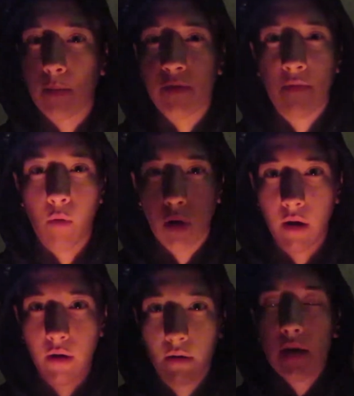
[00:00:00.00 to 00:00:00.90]
before.
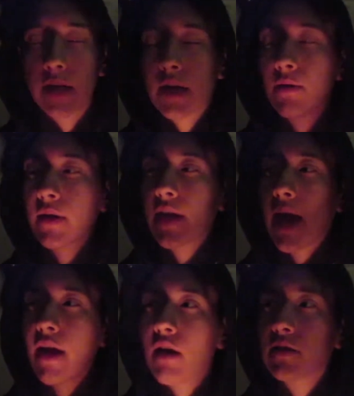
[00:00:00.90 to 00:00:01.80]
Here in
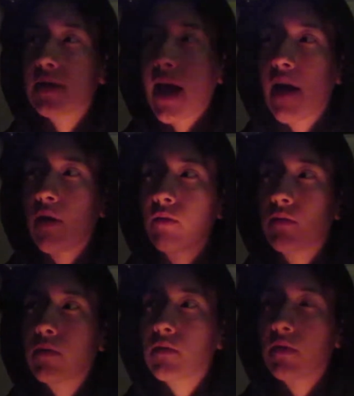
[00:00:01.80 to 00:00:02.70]
Chaos
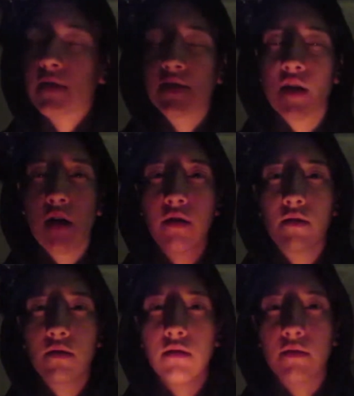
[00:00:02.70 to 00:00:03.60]
Town, the
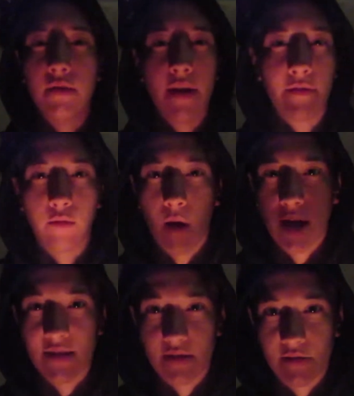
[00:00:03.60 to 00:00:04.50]
sun never
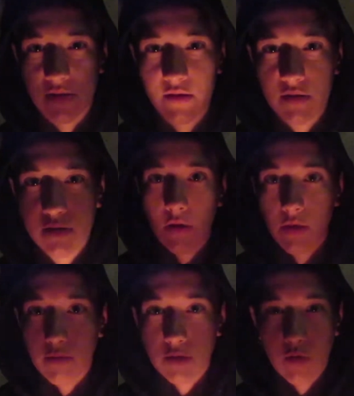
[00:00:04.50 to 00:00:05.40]
rises.
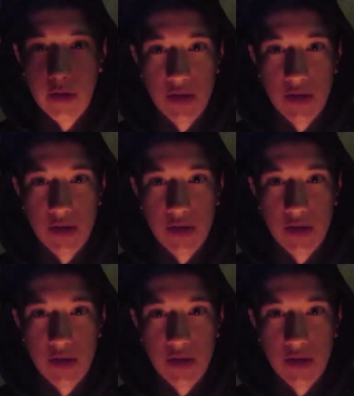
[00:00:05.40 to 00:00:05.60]
There was only